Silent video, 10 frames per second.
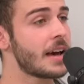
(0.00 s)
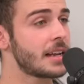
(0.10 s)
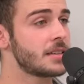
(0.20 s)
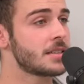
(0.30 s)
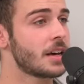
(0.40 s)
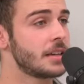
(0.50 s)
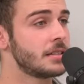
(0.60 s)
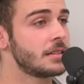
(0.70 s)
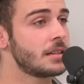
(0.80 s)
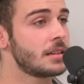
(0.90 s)
Valentine.
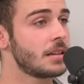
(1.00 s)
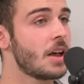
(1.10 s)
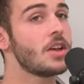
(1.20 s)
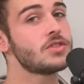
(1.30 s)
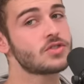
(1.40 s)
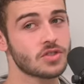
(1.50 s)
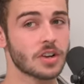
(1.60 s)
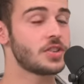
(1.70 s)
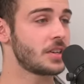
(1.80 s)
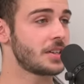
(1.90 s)

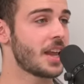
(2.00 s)
Such a good